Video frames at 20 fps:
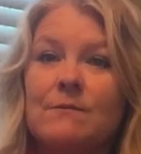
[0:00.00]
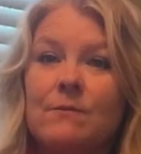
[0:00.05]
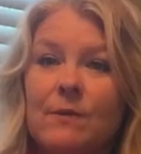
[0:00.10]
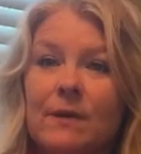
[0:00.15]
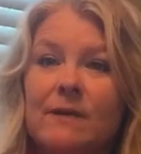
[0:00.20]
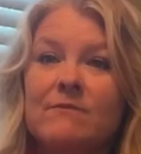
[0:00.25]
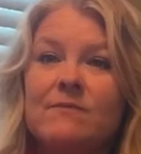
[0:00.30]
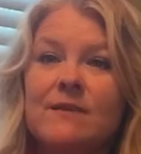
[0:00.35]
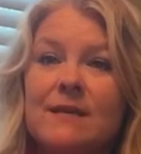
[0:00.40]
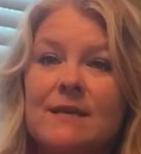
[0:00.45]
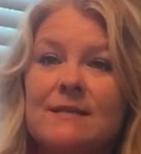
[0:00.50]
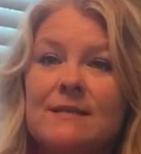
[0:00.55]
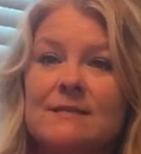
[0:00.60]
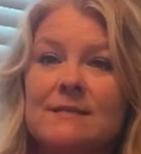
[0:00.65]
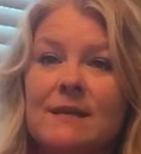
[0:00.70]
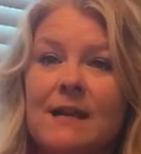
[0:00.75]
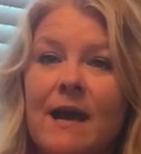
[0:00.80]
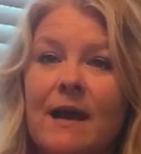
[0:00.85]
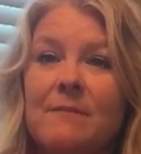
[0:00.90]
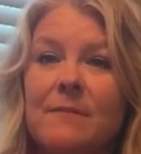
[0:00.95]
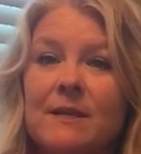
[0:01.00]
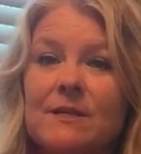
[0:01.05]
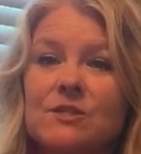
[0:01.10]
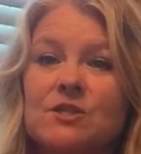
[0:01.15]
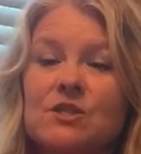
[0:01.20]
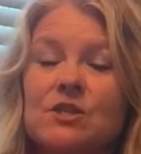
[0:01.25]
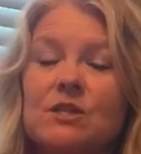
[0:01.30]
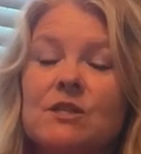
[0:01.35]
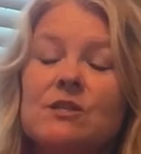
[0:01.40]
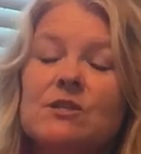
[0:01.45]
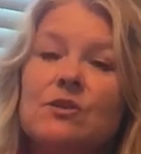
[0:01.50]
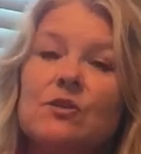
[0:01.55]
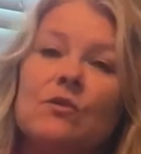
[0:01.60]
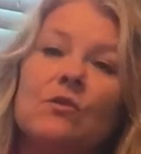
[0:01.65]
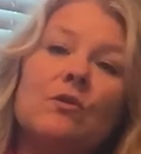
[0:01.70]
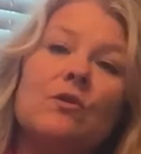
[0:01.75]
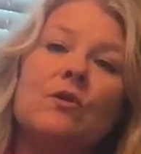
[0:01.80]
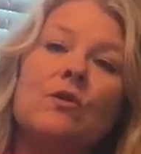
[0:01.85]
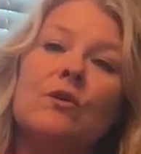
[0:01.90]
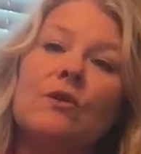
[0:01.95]
one of these that I mentioned, you
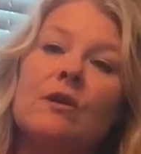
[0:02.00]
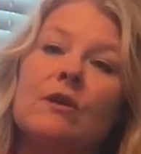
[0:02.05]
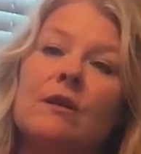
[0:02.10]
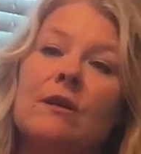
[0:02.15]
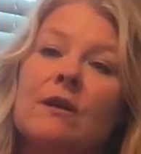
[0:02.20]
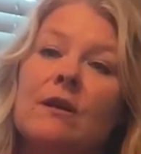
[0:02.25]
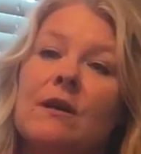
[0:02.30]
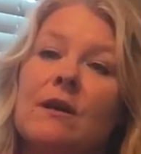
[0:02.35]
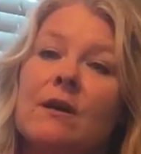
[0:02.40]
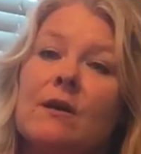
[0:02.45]
could,